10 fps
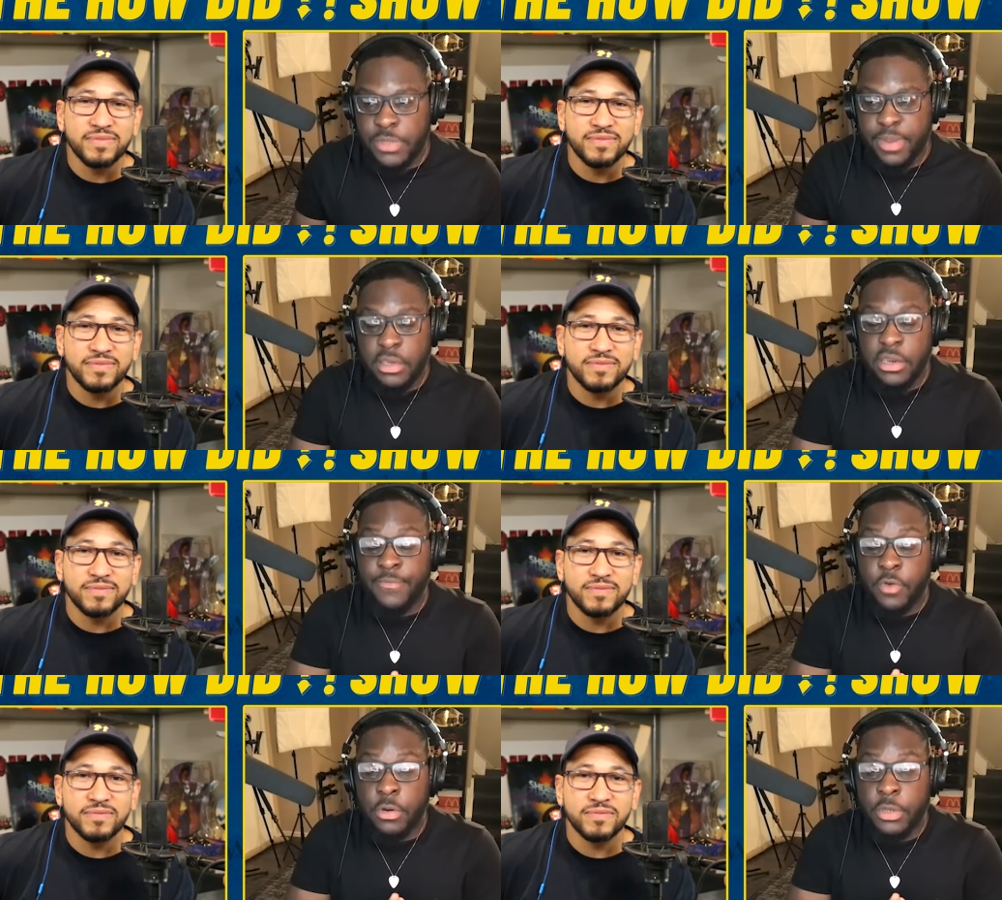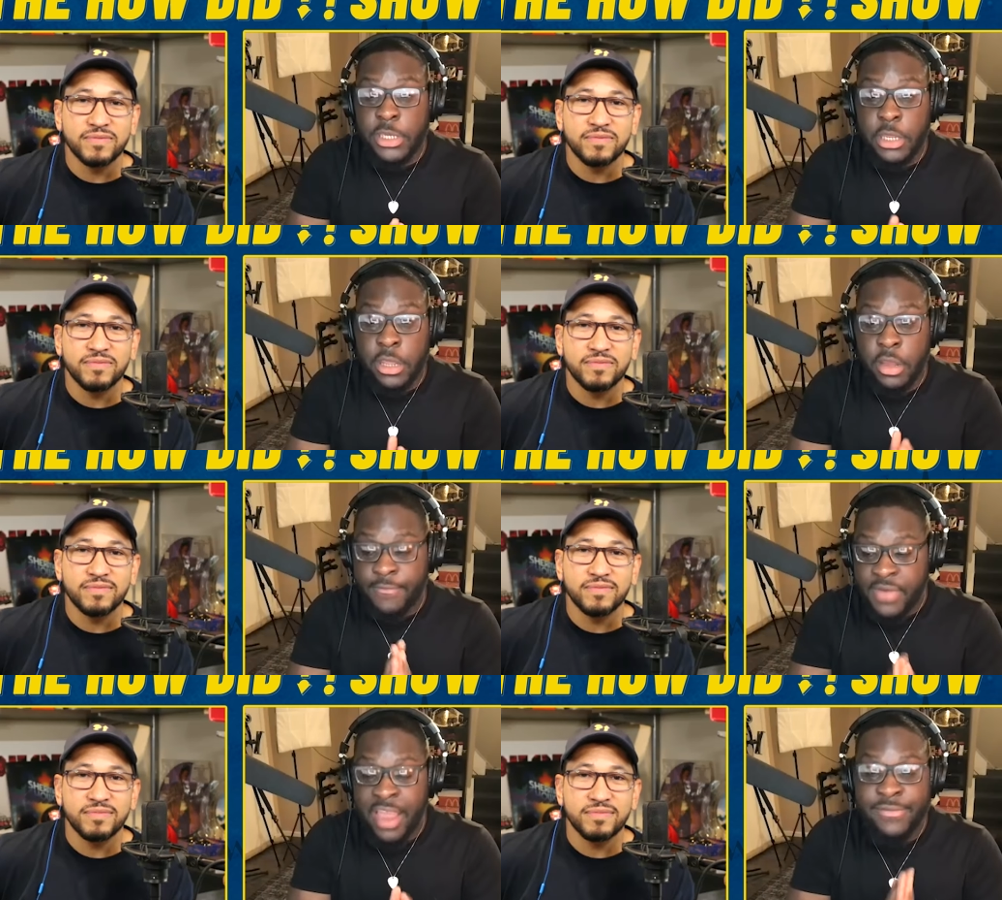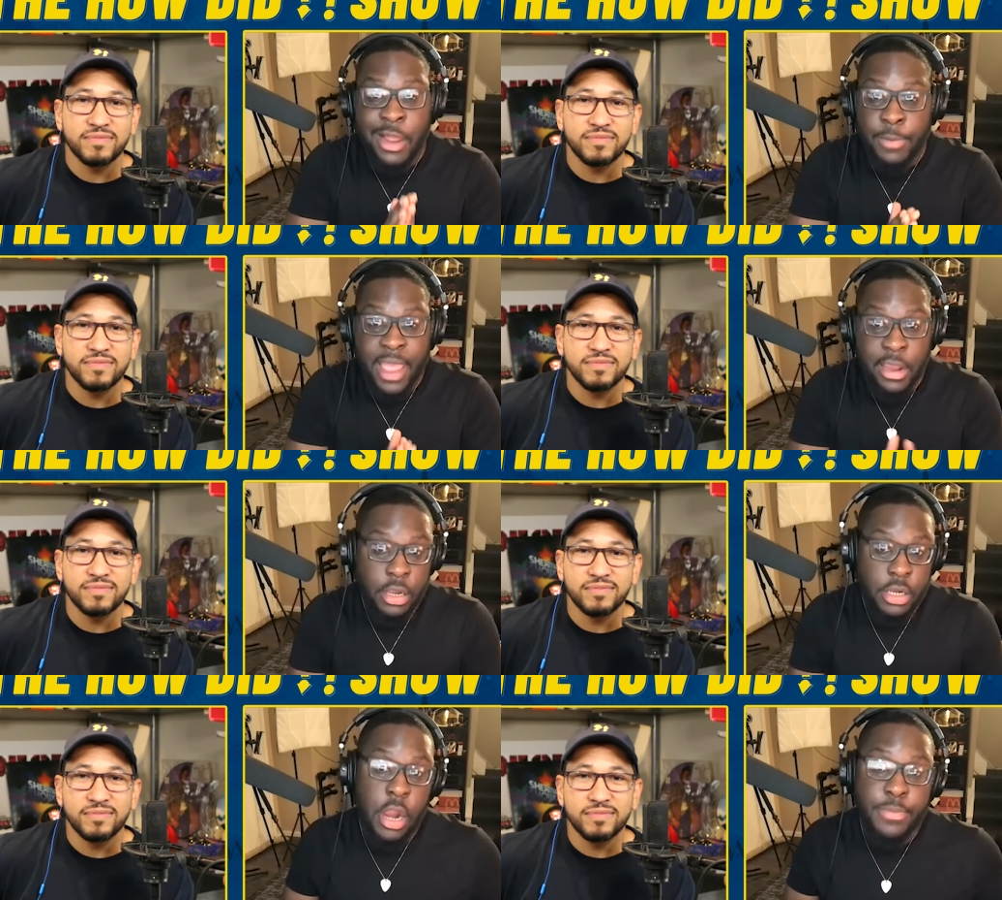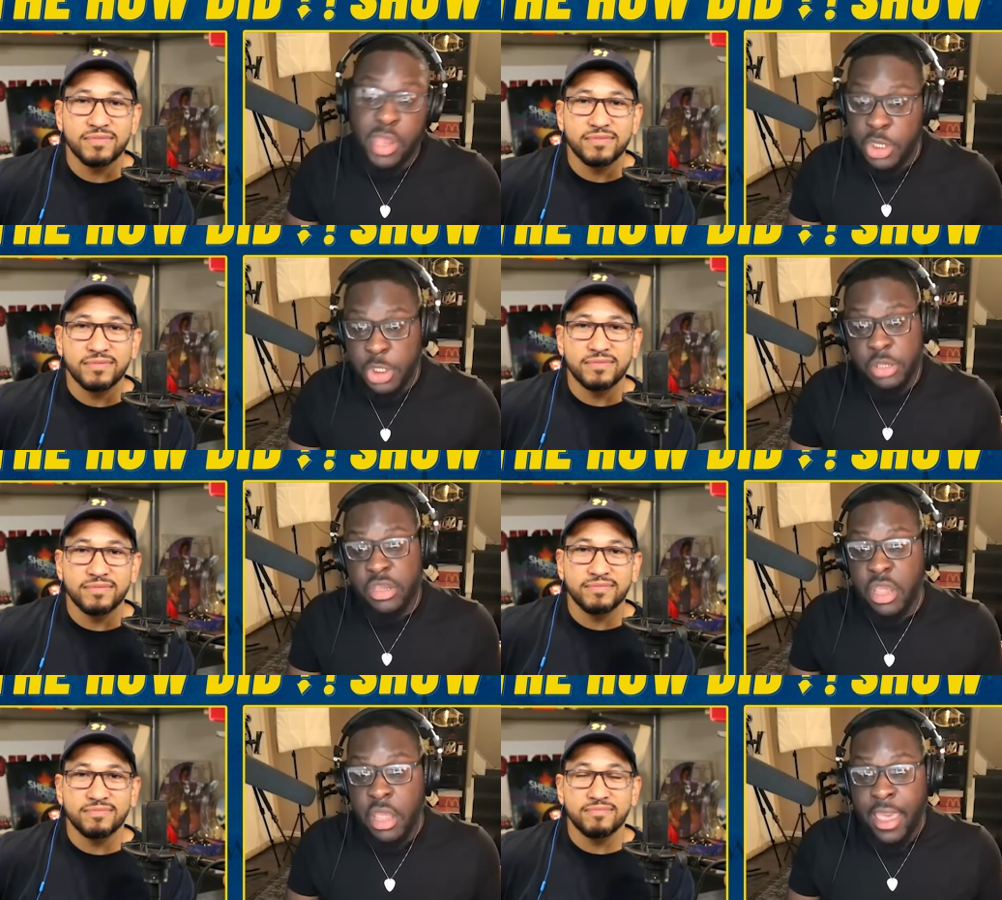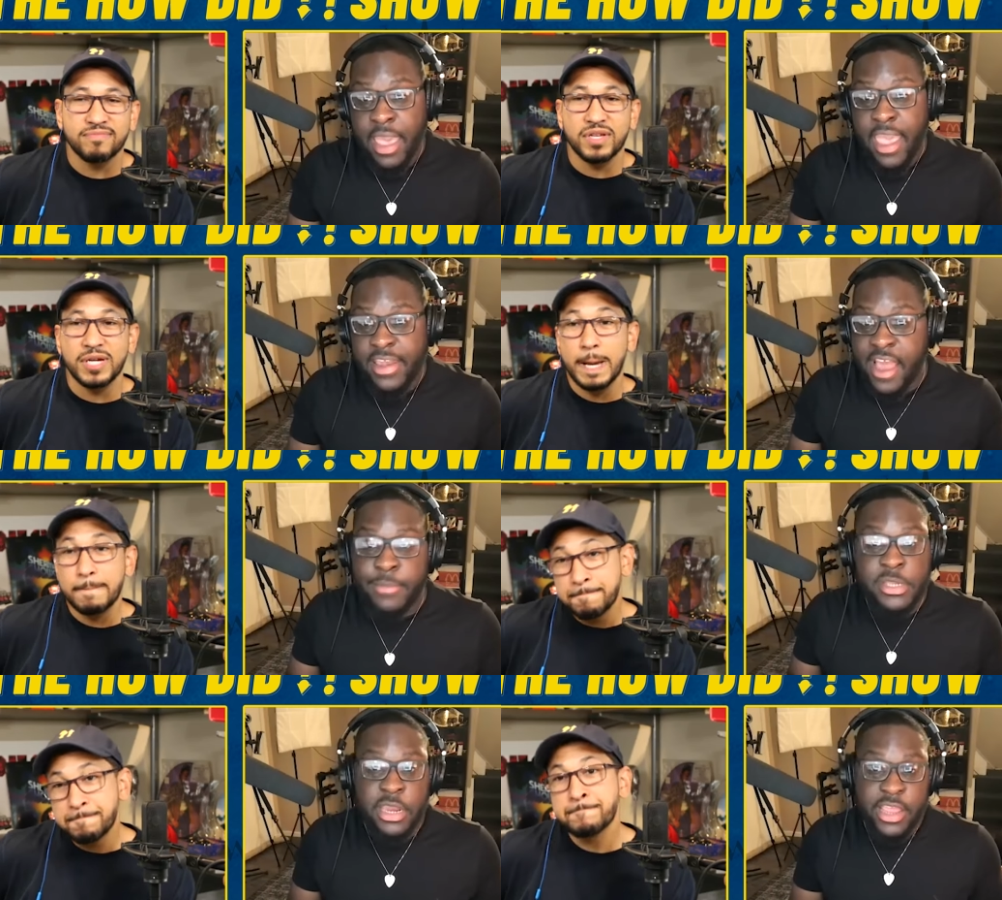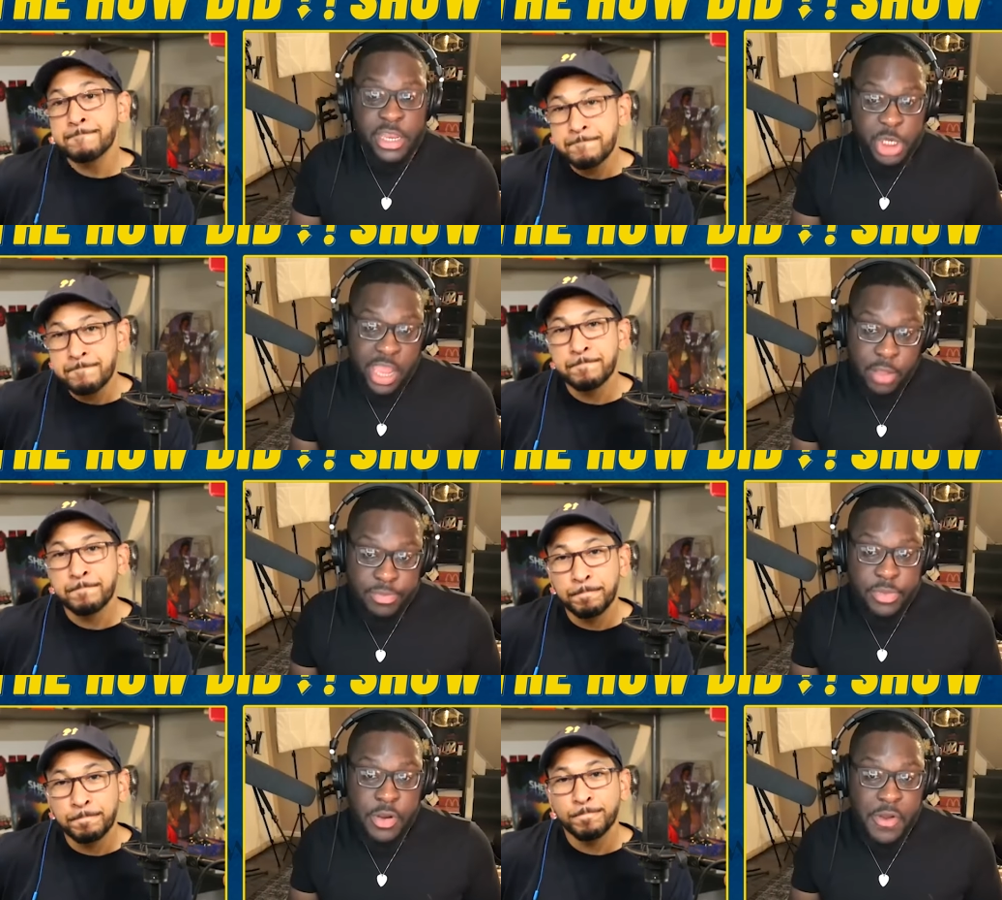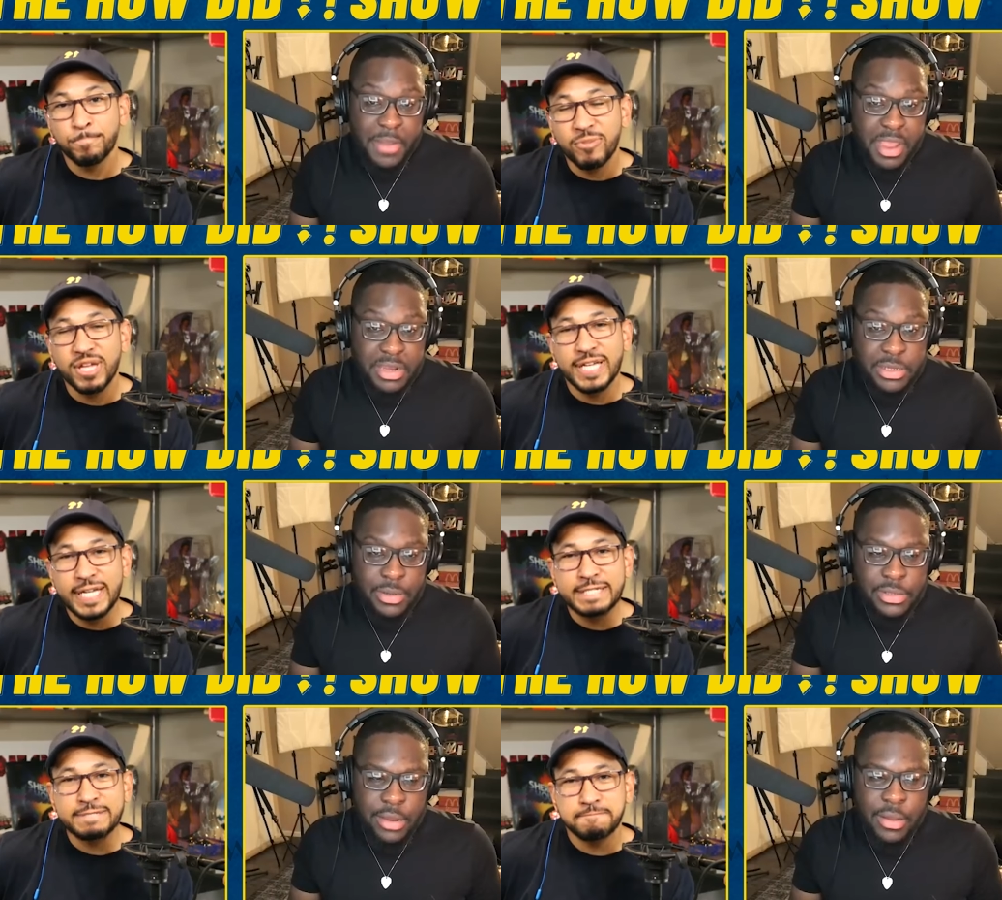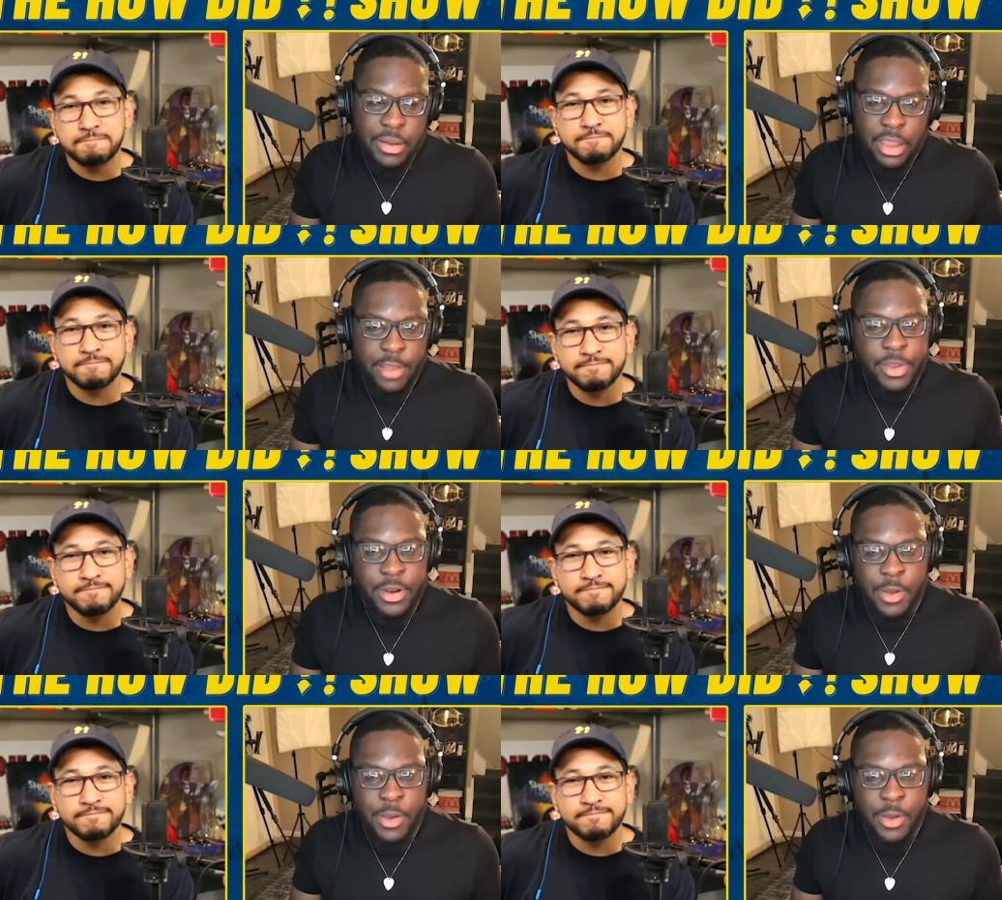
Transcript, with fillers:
Speaker 1: picked up for stealing a five dollar pack of guitar picks. And now I'm sitting in jail. You know what I mean? So yeah. I'm like, okay, you know,